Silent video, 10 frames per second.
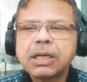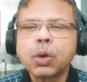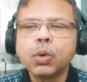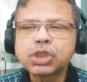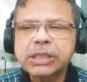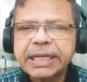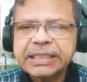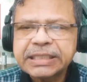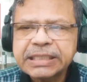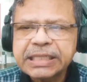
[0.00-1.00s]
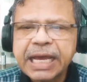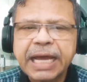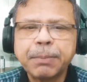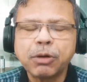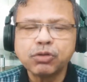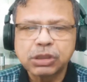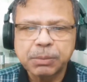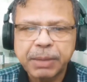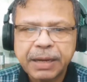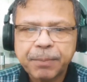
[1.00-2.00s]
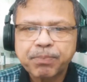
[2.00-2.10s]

course correction and bouncing back.